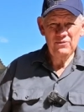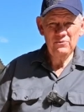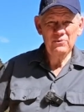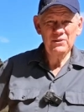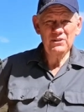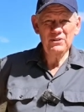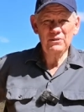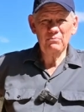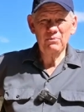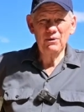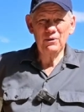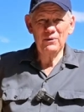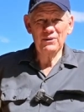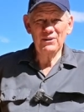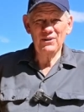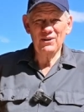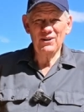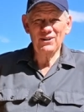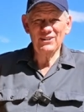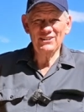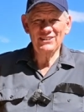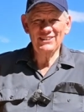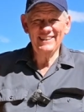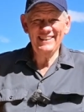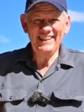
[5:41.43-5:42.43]
Wind's blowing
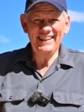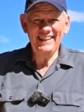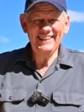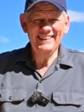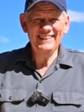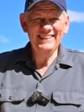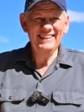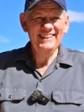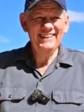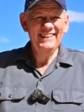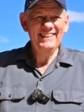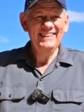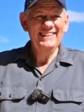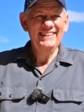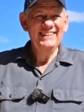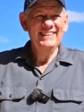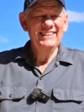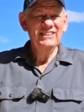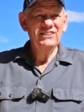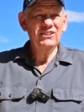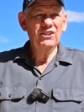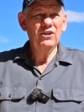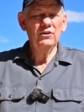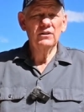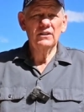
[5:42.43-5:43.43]
hard today.
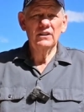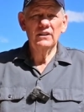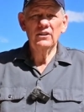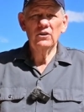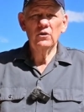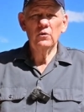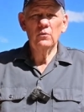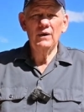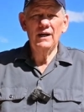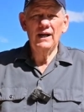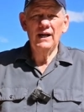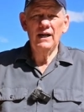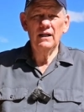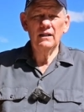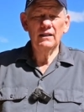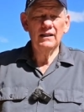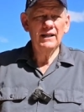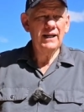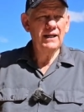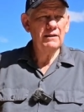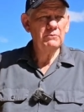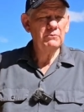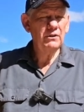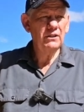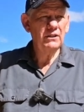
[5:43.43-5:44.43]
So in a little while,
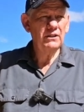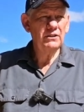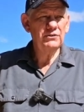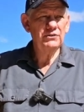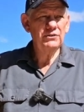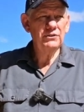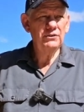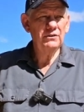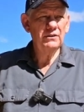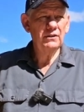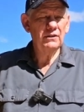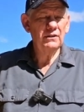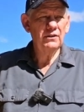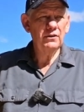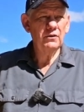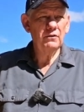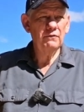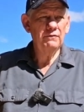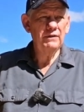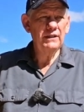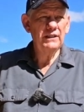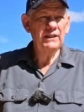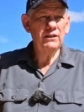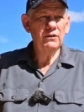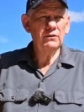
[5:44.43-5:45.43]
I'm going to shoot a little
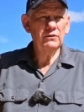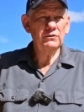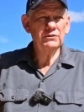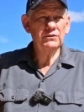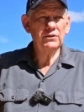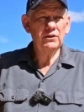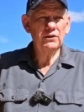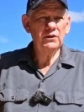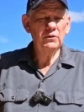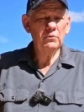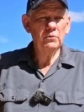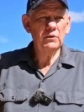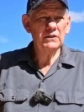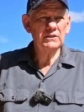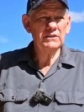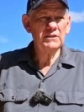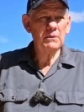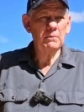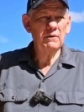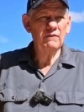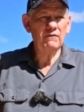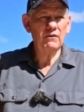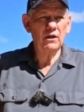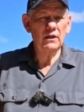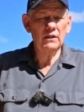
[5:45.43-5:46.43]
video and show you what
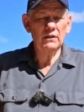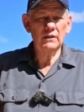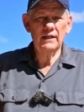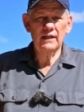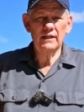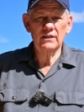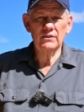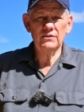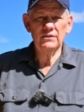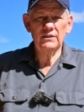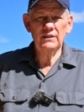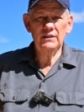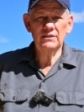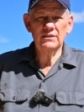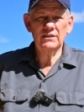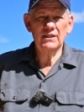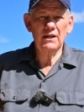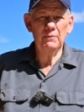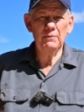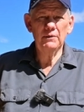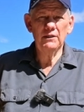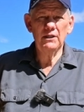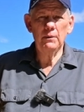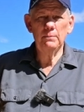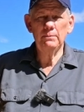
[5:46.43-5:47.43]
some of our lettuce seeds
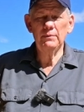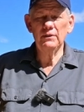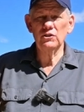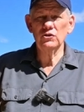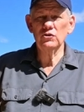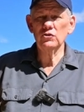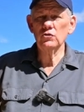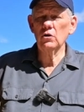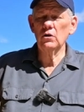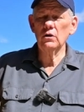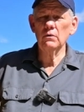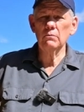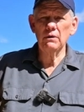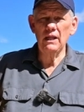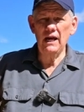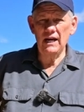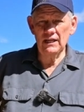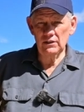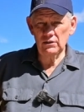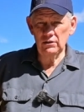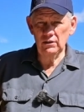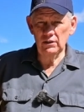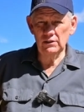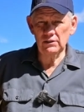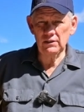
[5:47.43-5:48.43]
coming up in soil
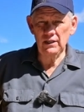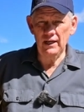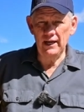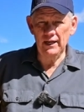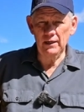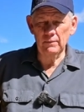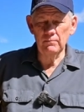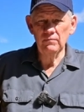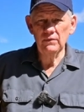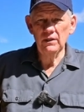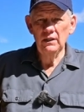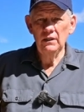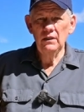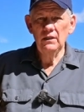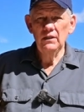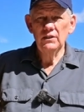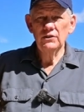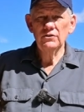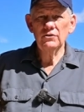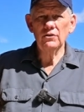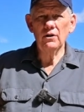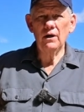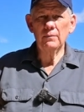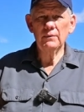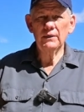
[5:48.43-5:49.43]
blocks looks like.
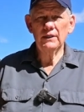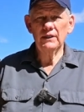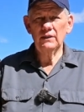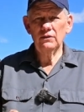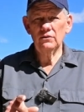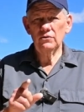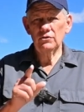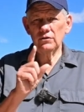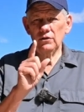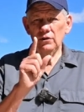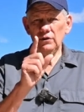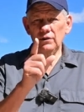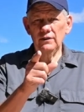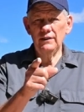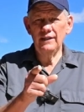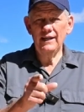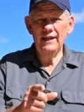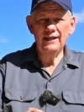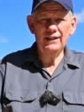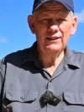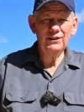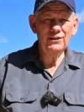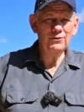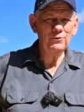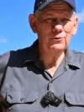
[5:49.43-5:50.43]
So I'm going to show you
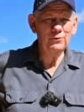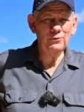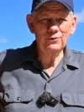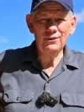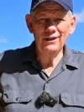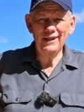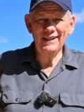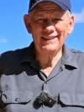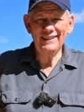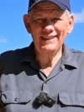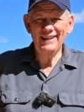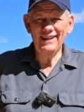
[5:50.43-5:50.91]
that here right